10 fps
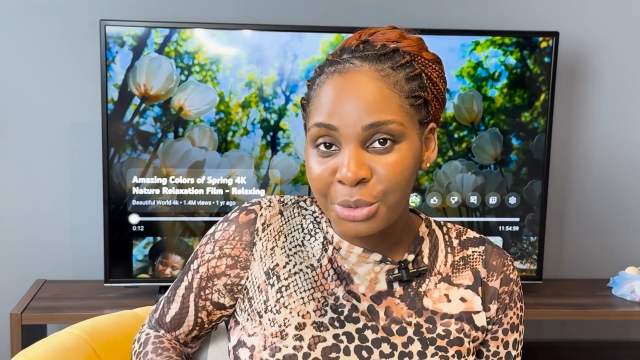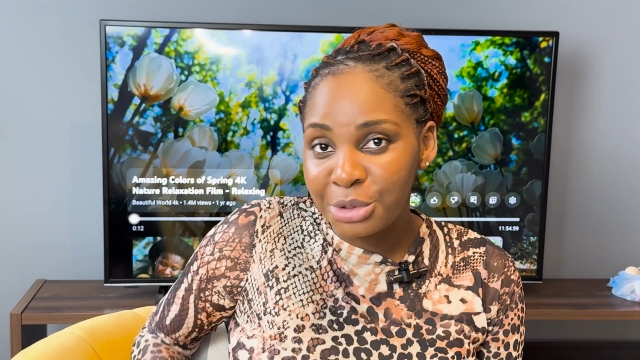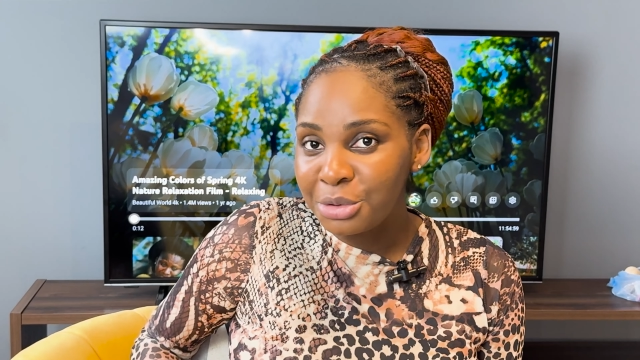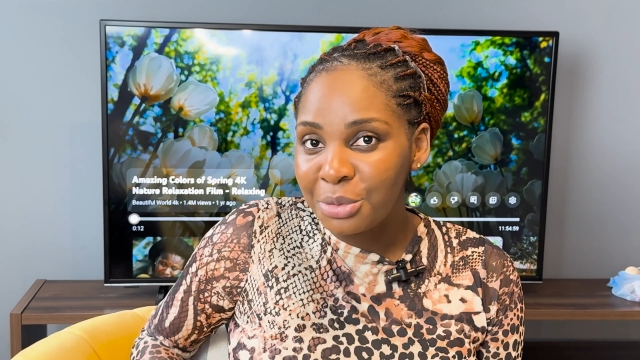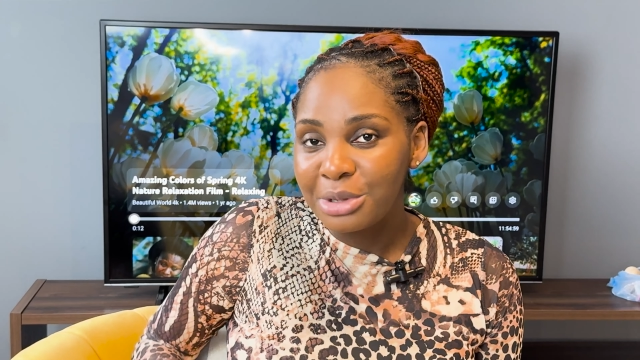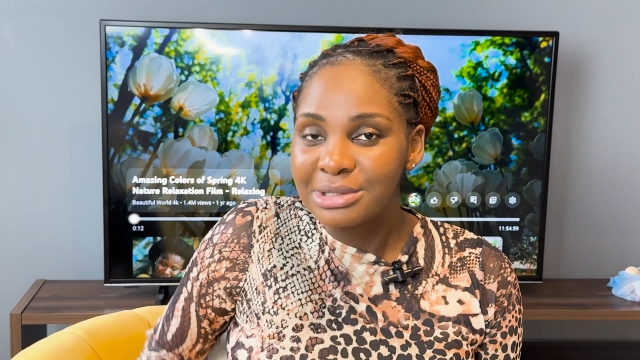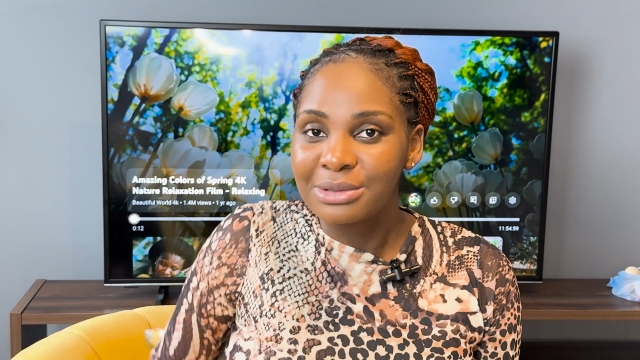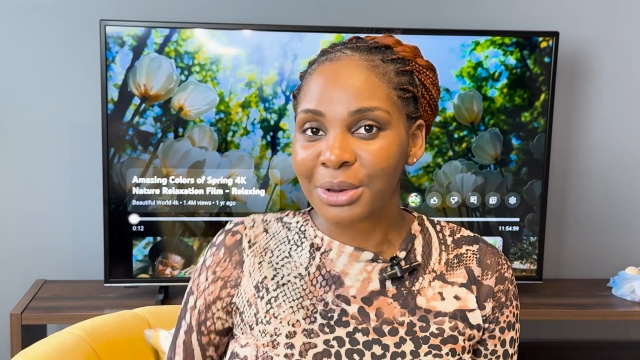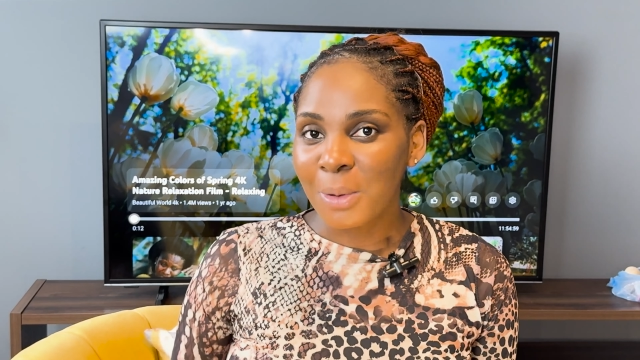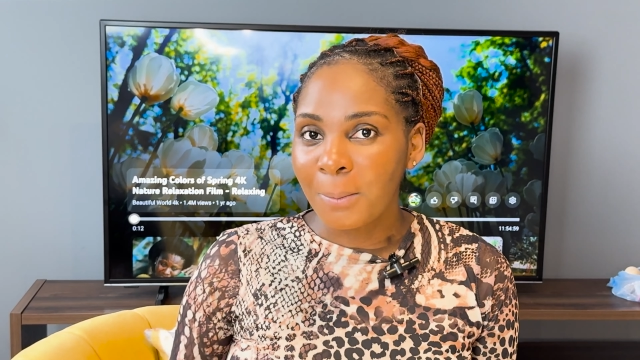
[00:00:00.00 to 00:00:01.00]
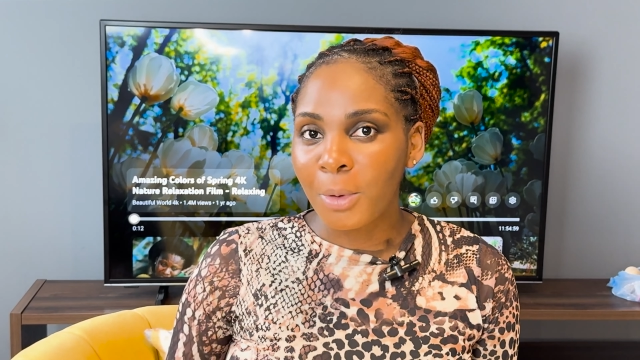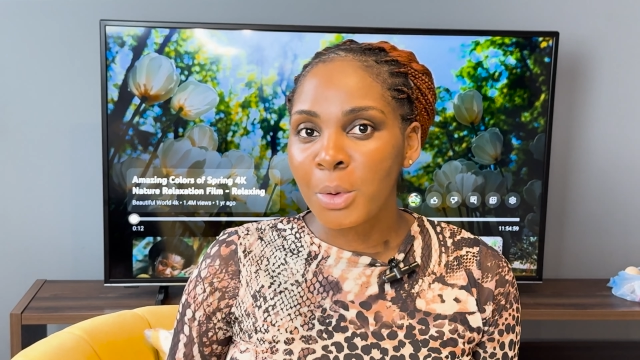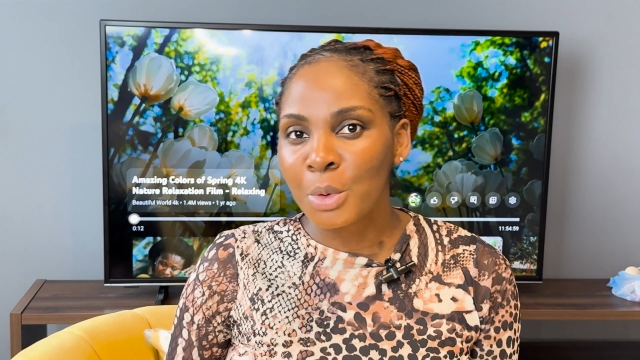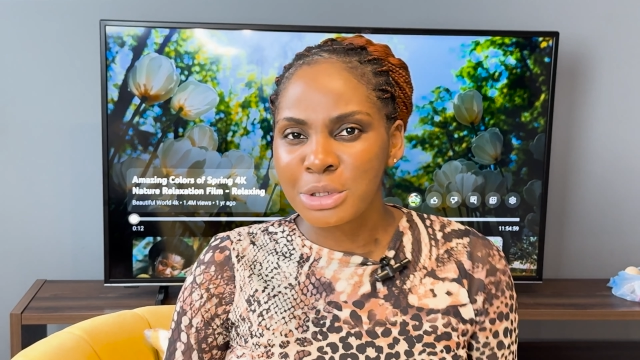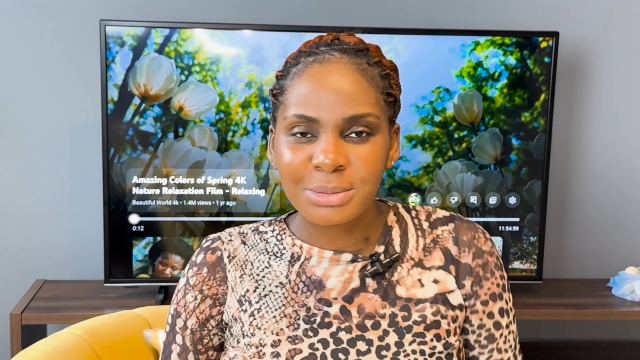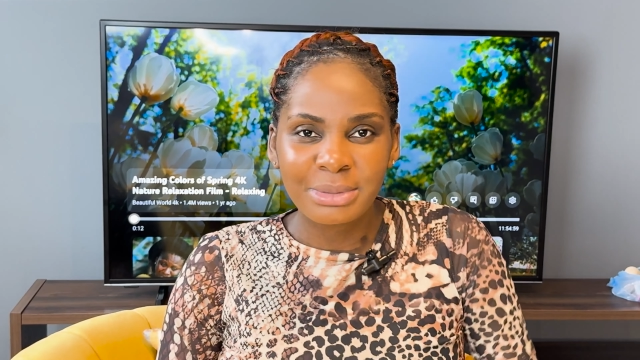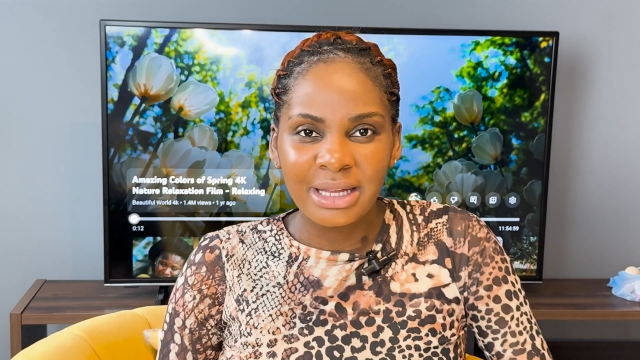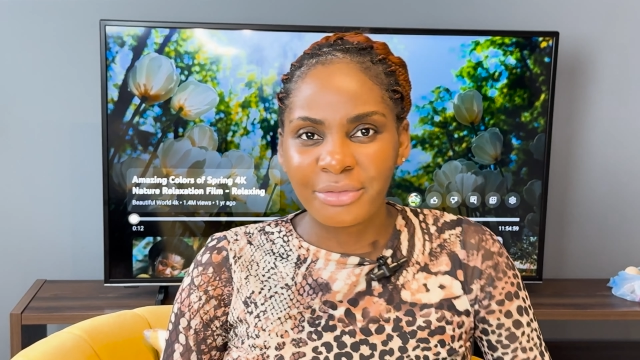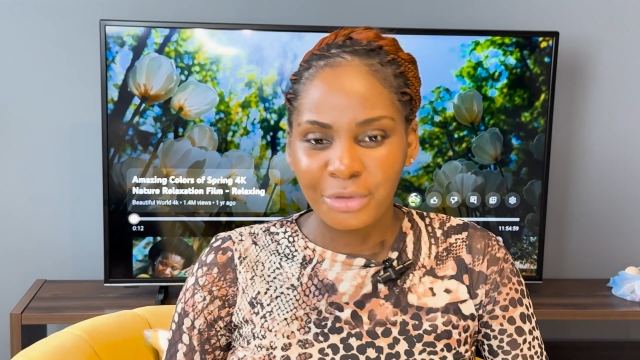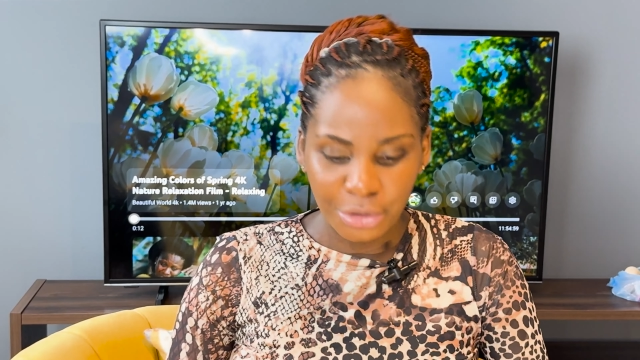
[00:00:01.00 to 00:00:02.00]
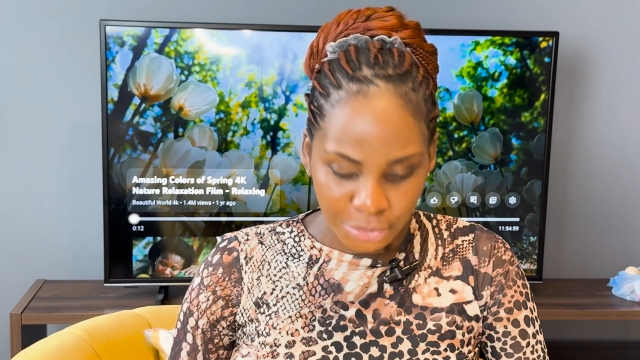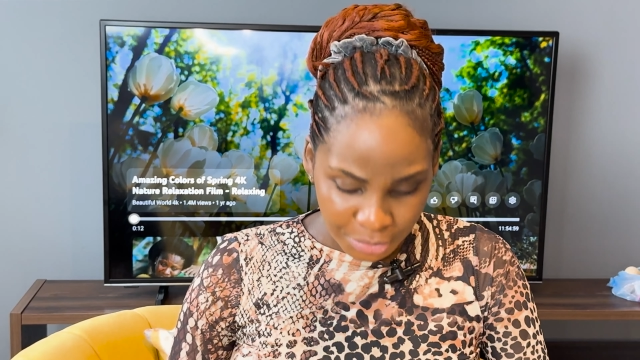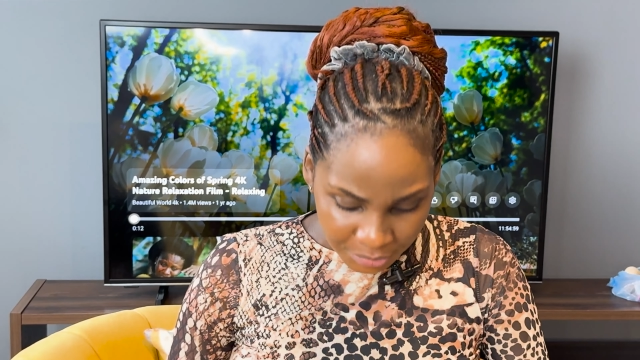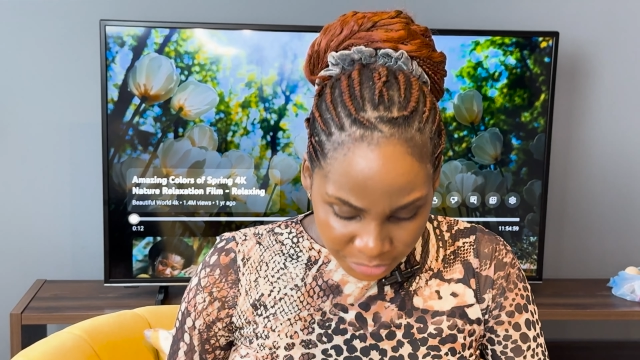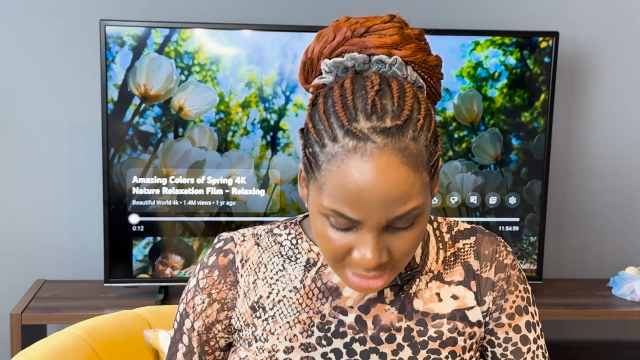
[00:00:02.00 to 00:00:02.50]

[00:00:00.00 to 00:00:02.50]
We don't know what's going on, but we want to be there for you.